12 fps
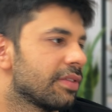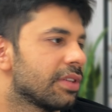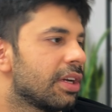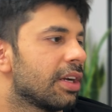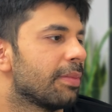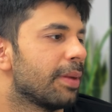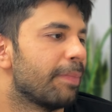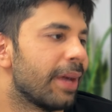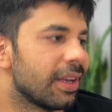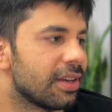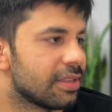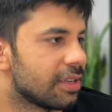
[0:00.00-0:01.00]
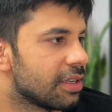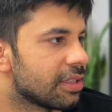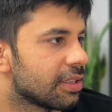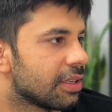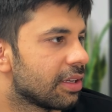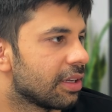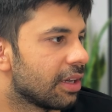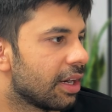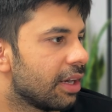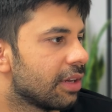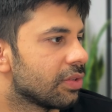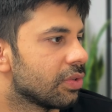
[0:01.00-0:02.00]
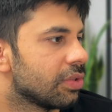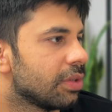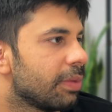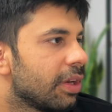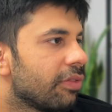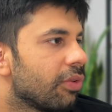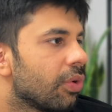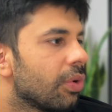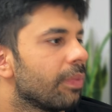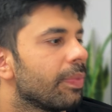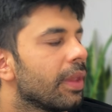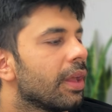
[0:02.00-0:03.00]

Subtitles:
gives a little bit better results, right? So GPT-4o.